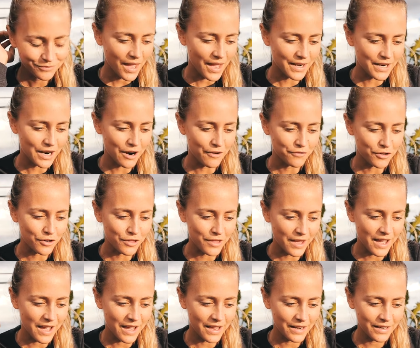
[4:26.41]
And after
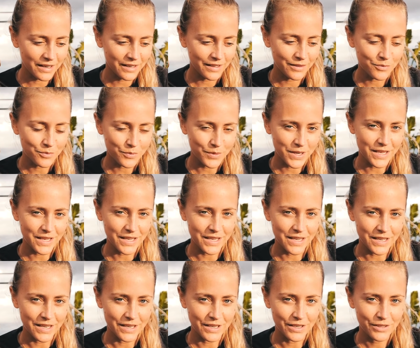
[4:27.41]
that
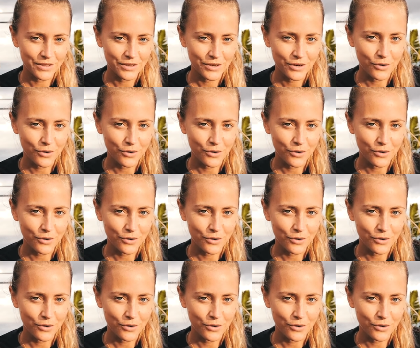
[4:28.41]
we